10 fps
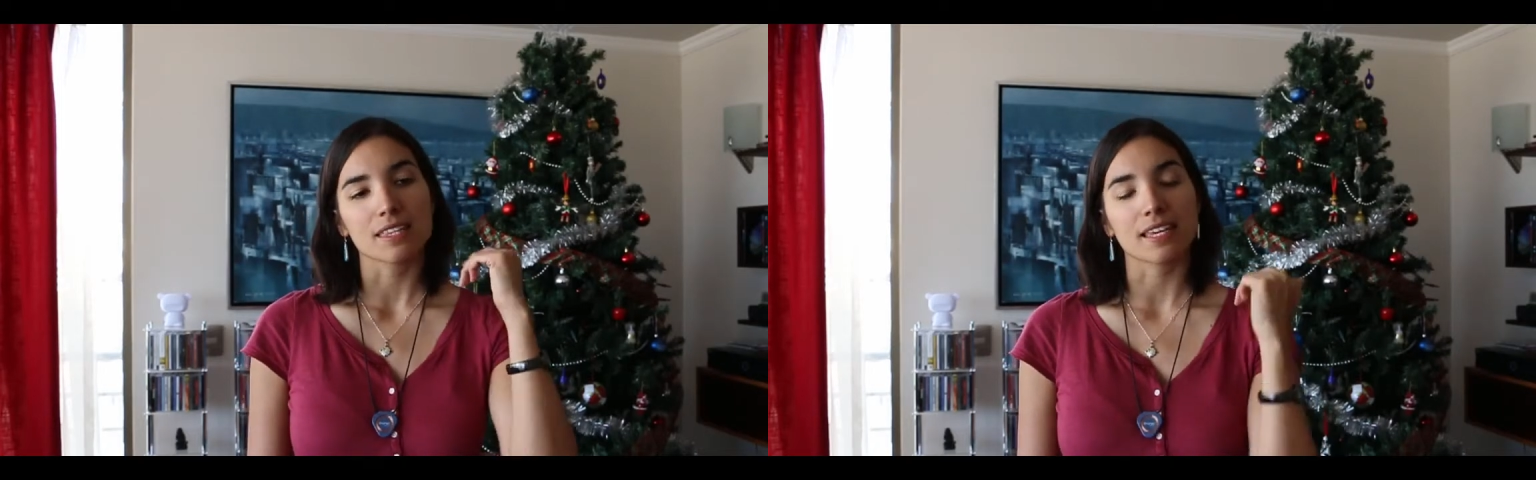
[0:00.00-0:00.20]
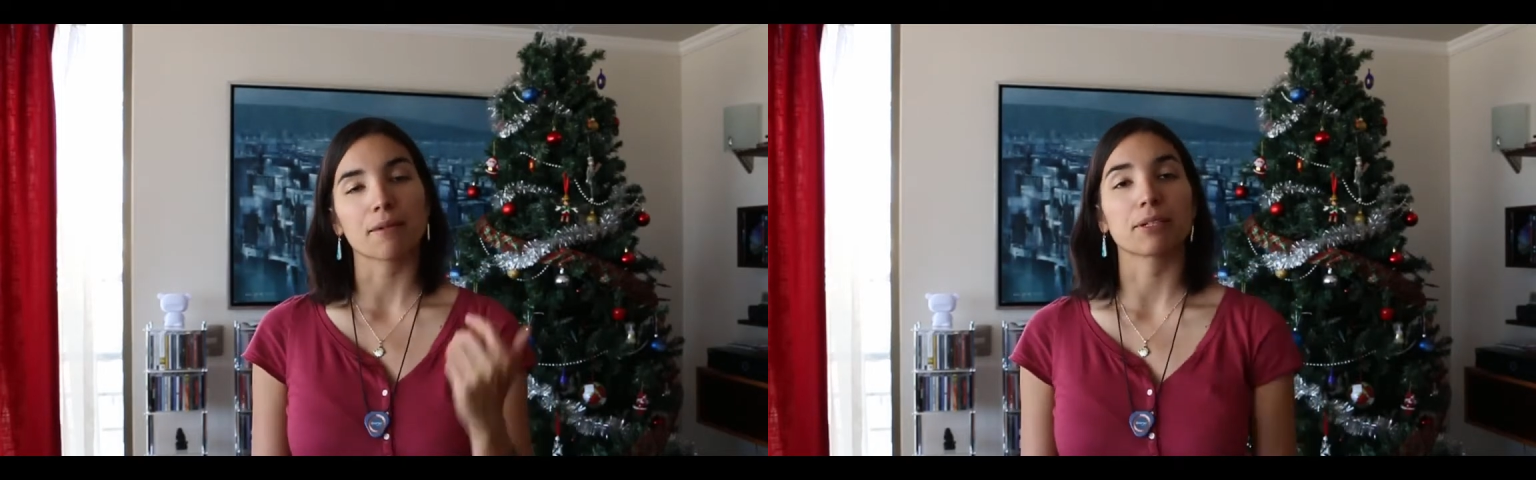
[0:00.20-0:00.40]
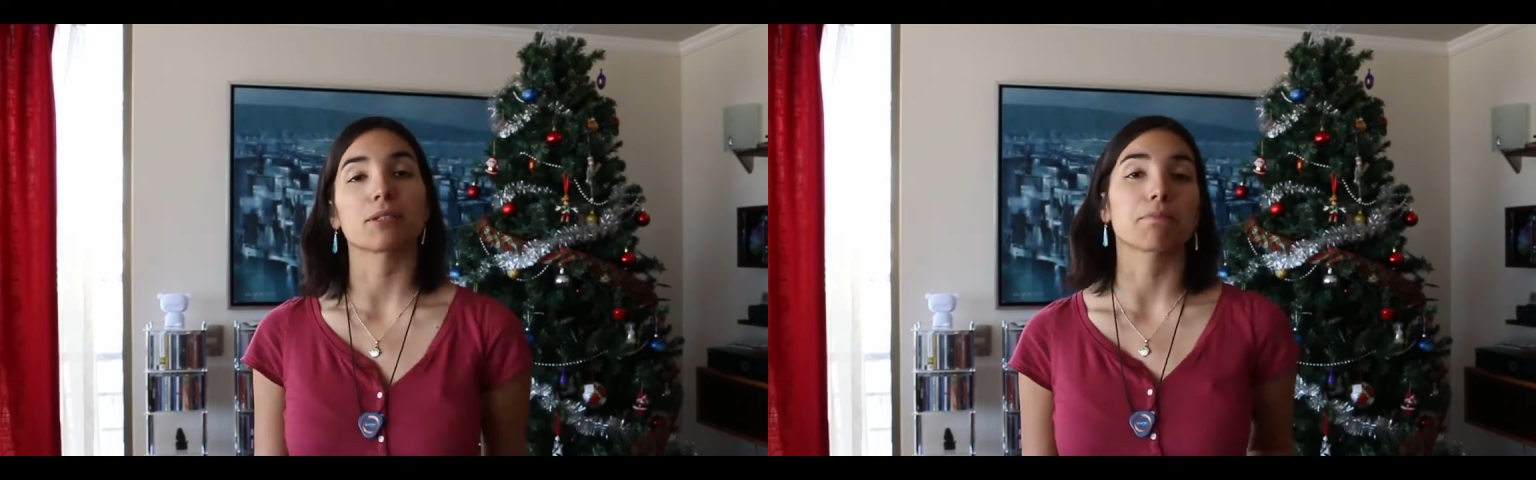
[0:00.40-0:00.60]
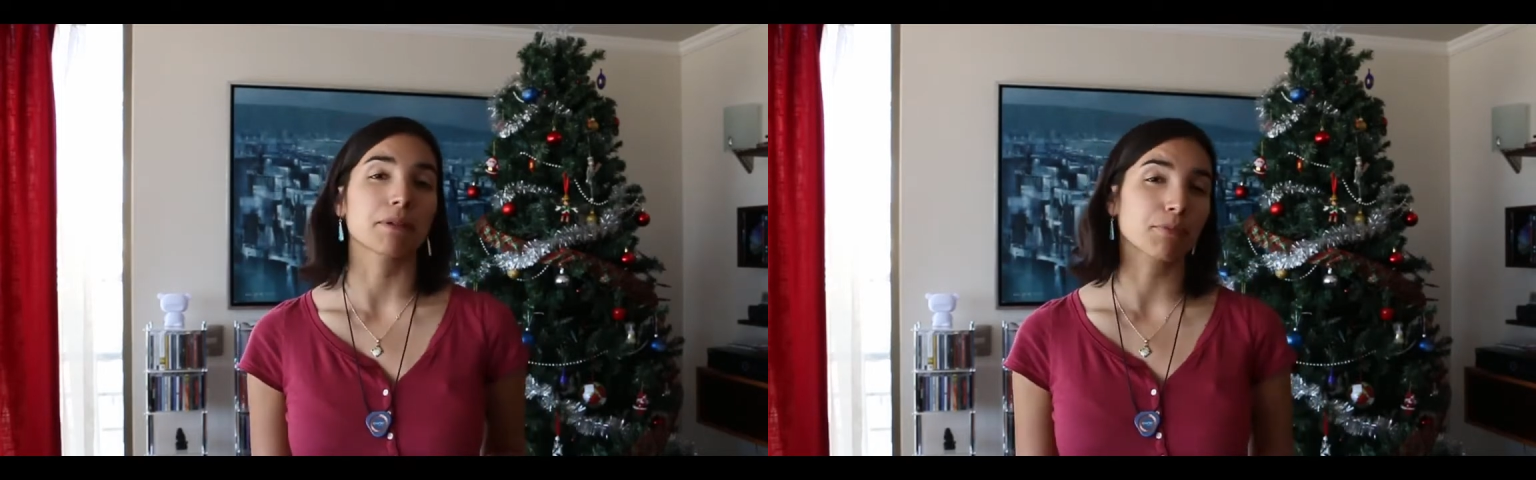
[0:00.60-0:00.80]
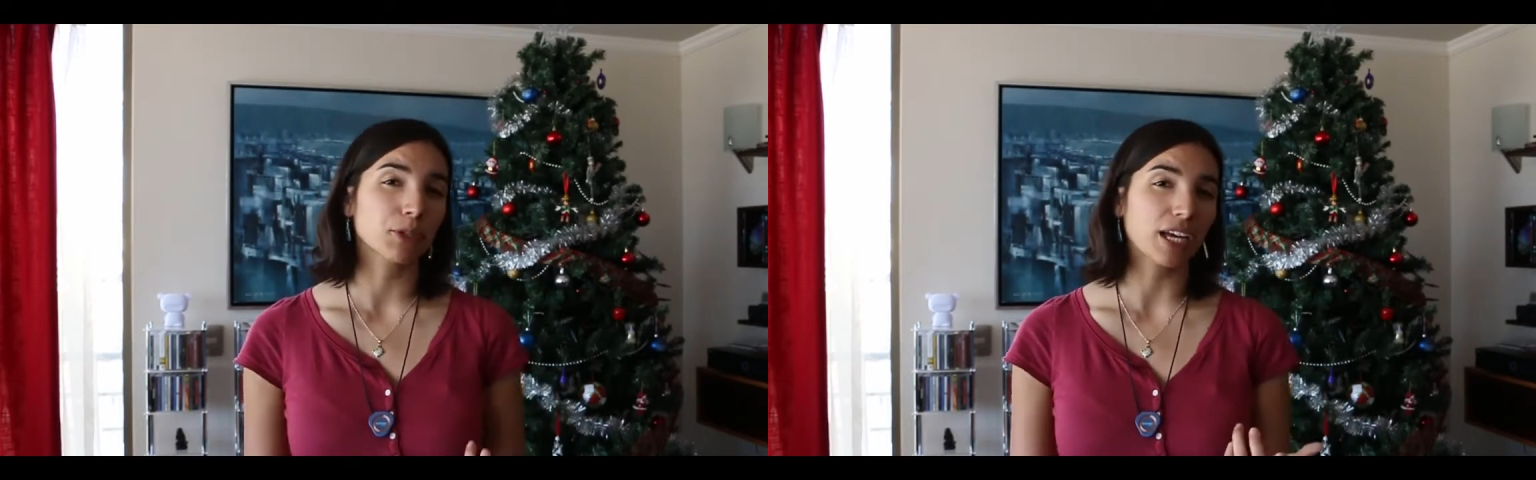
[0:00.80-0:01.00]
Think about the
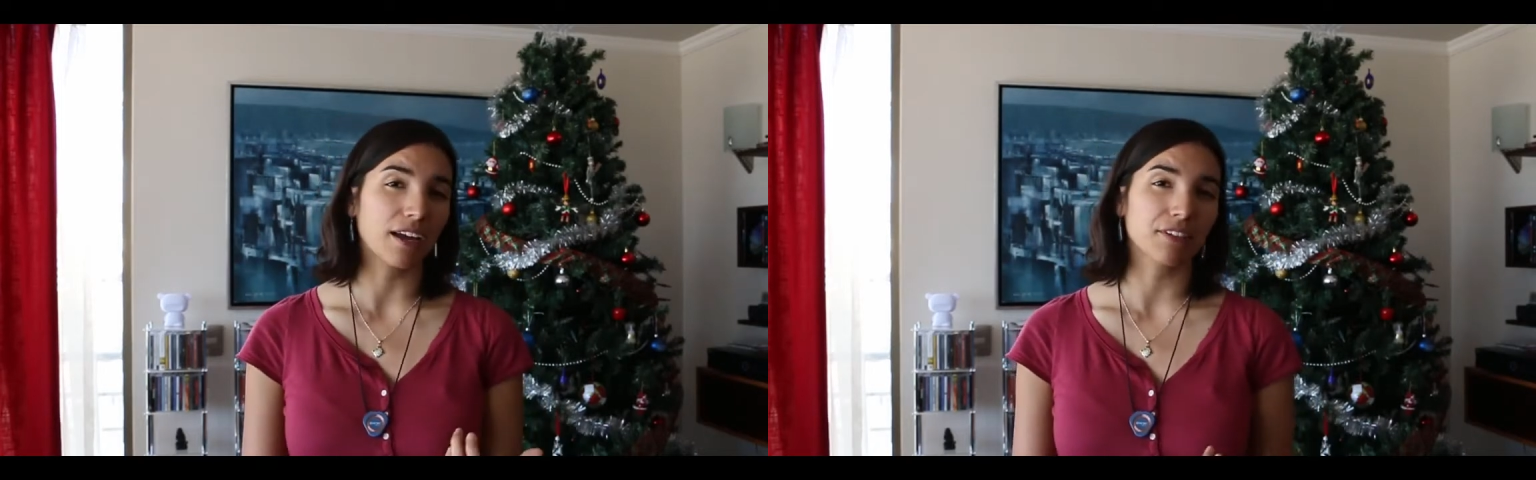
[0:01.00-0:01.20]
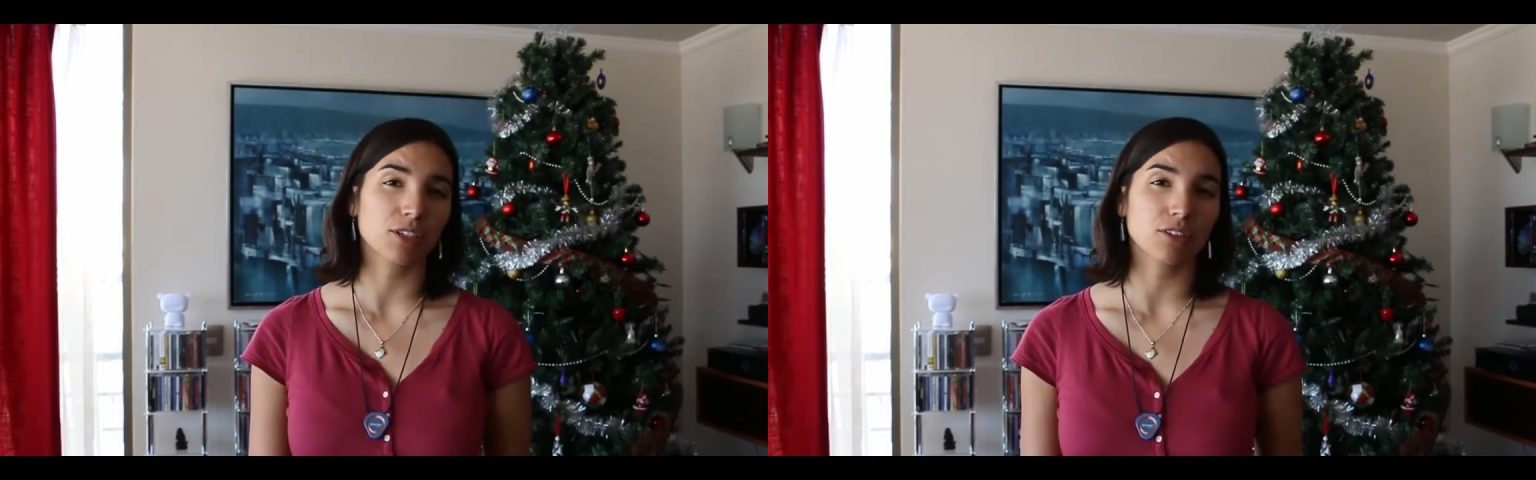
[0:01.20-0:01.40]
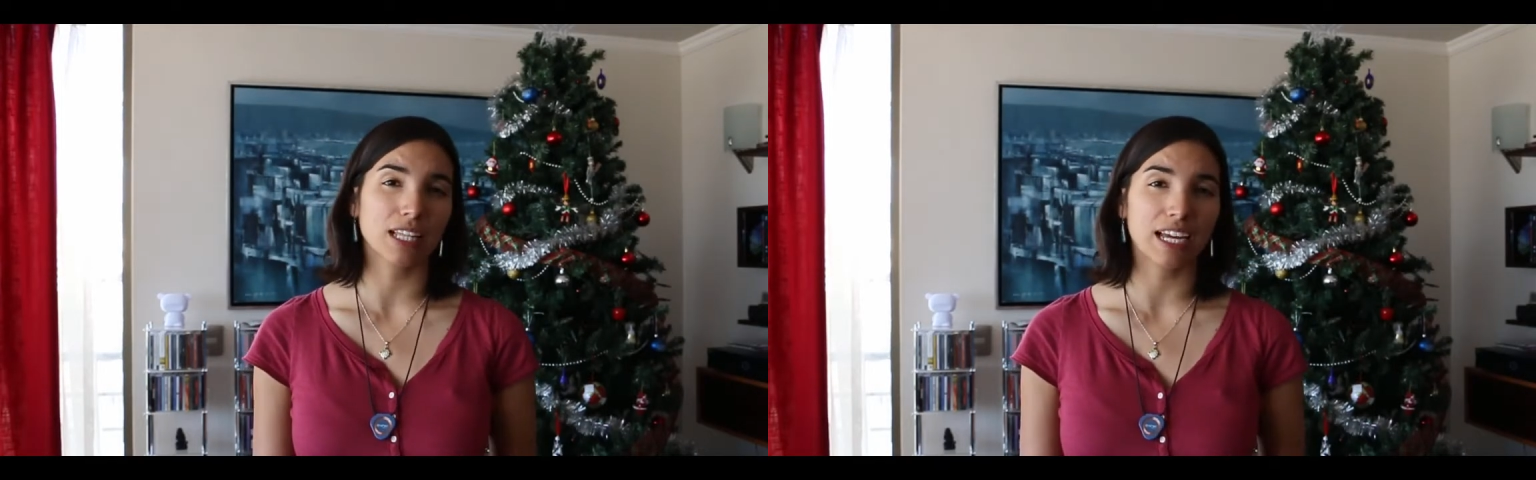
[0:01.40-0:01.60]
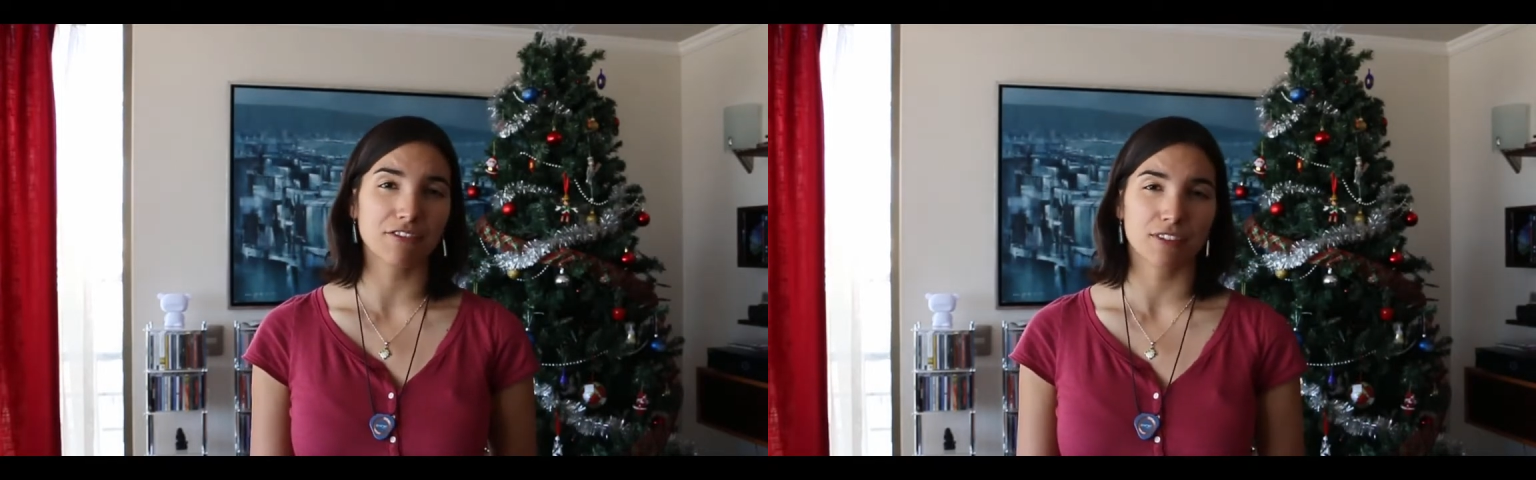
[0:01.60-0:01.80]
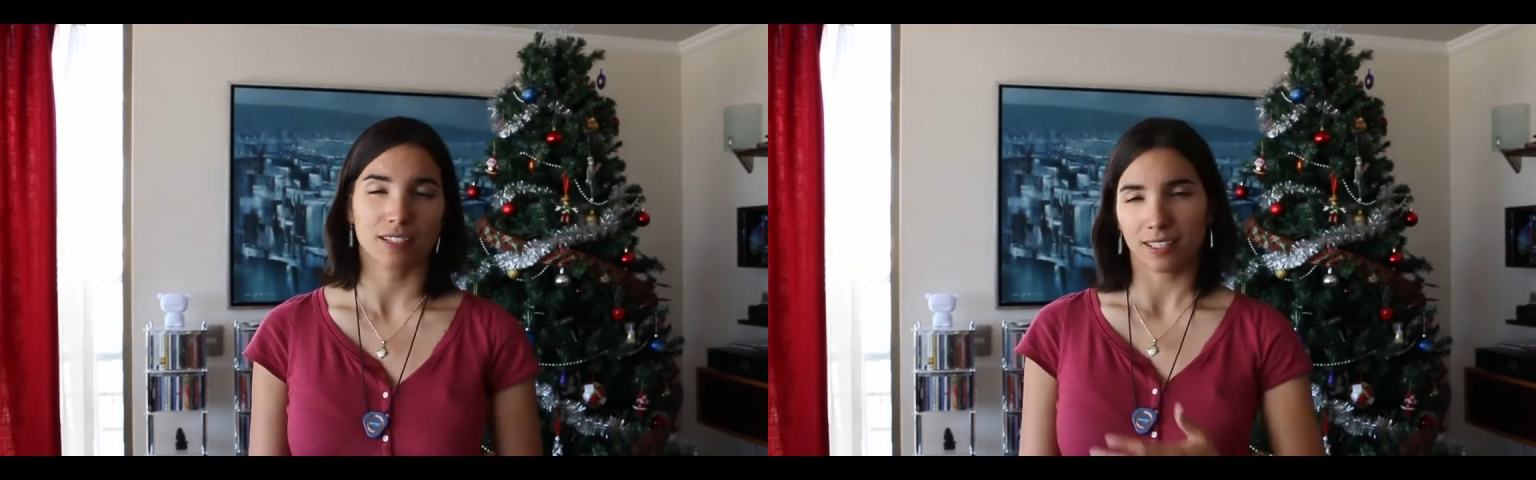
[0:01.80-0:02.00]
people you have in your life.